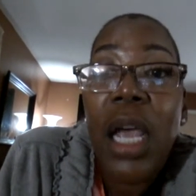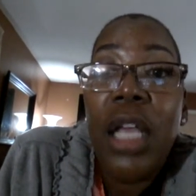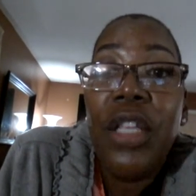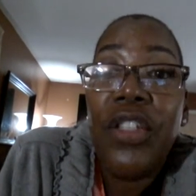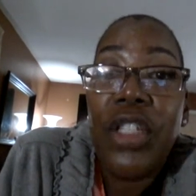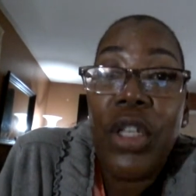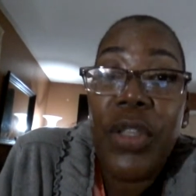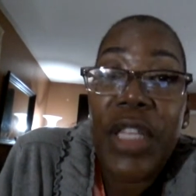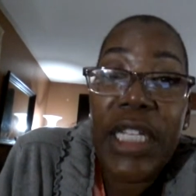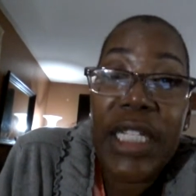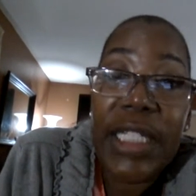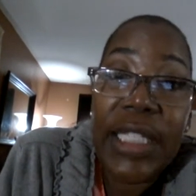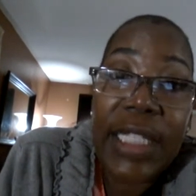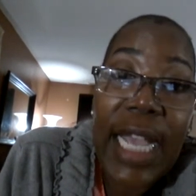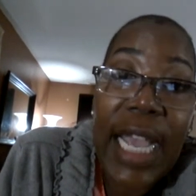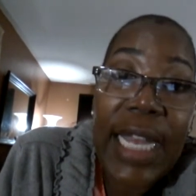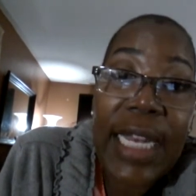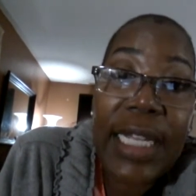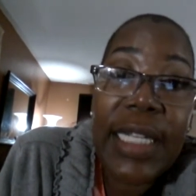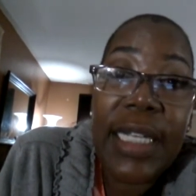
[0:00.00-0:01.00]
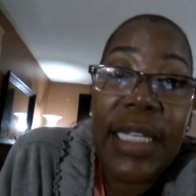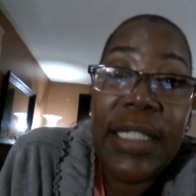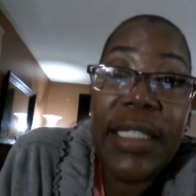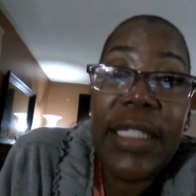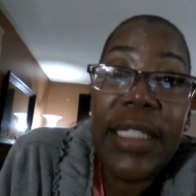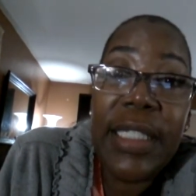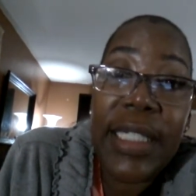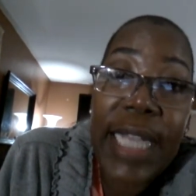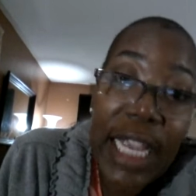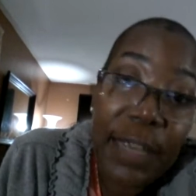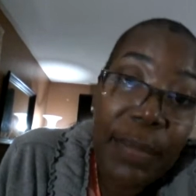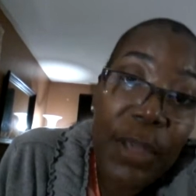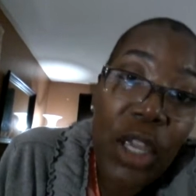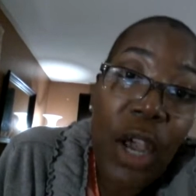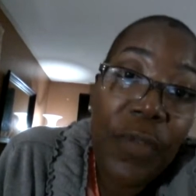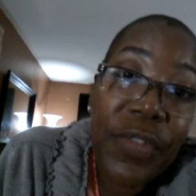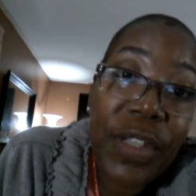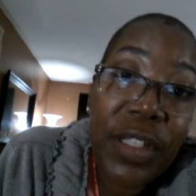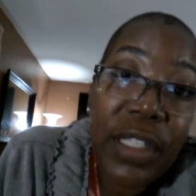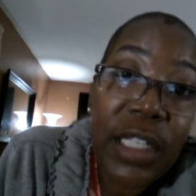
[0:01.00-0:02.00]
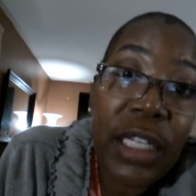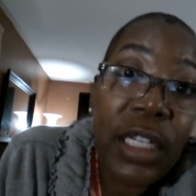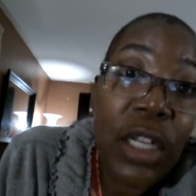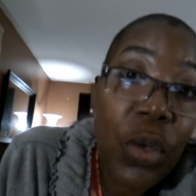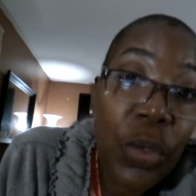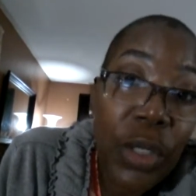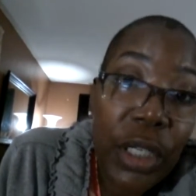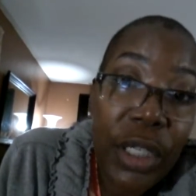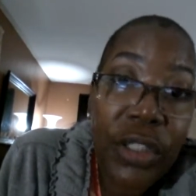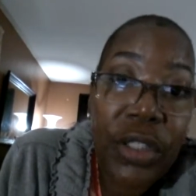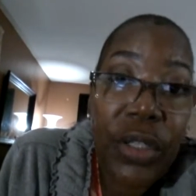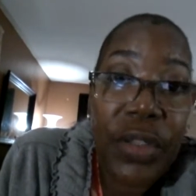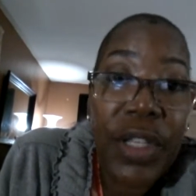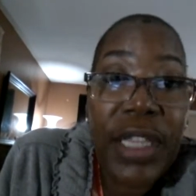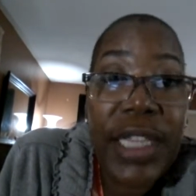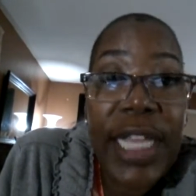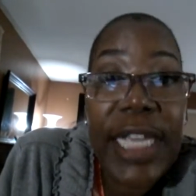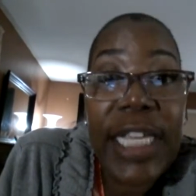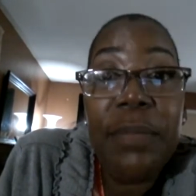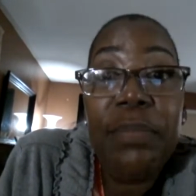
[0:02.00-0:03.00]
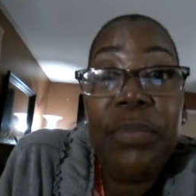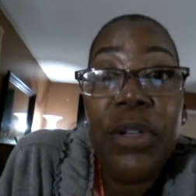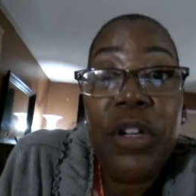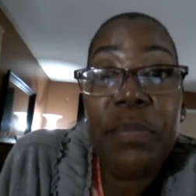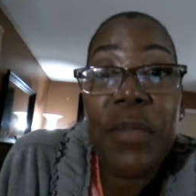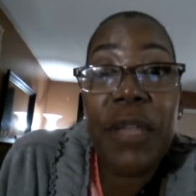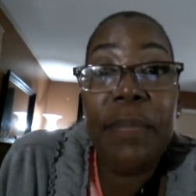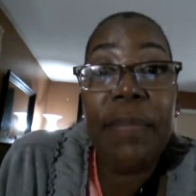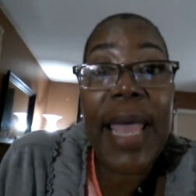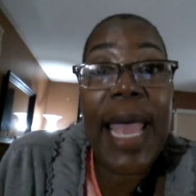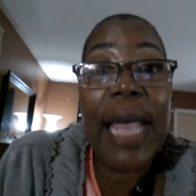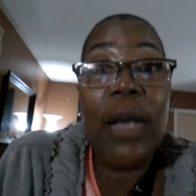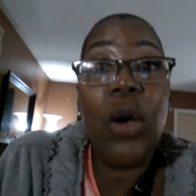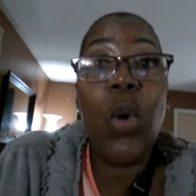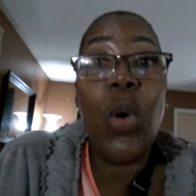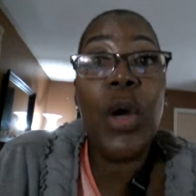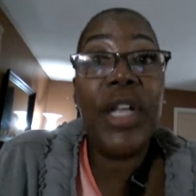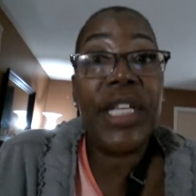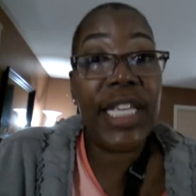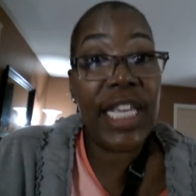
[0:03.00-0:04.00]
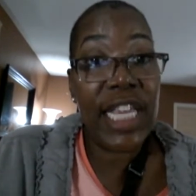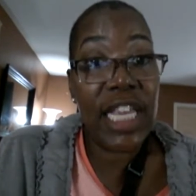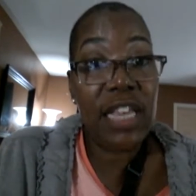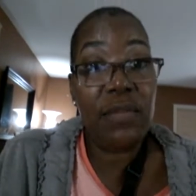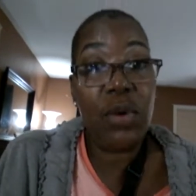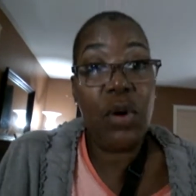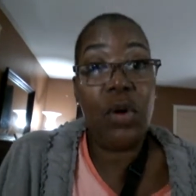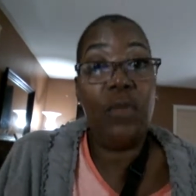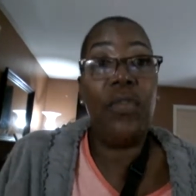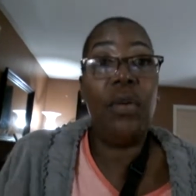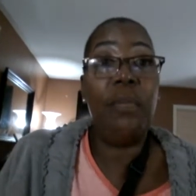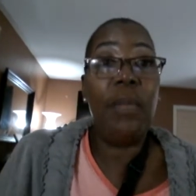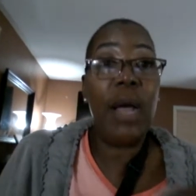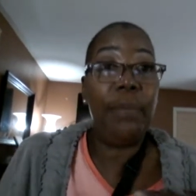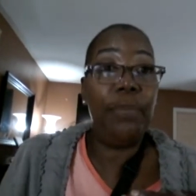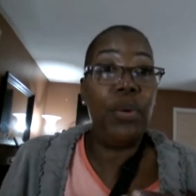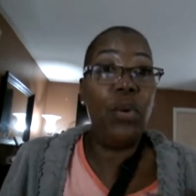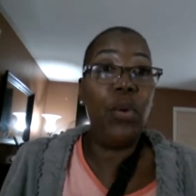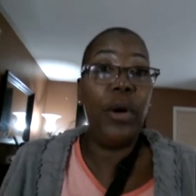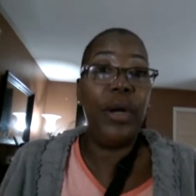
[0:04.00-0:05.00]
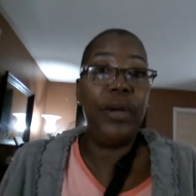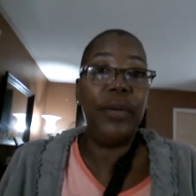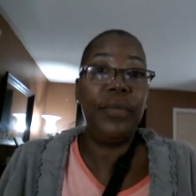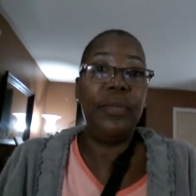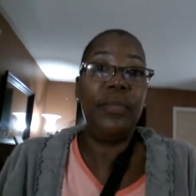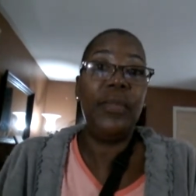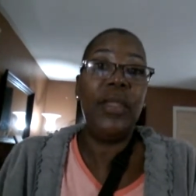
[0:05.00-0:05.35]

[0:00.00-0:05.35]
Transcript: So they decided that to take me off the Xeloda so that they can put me back on chemo for my port.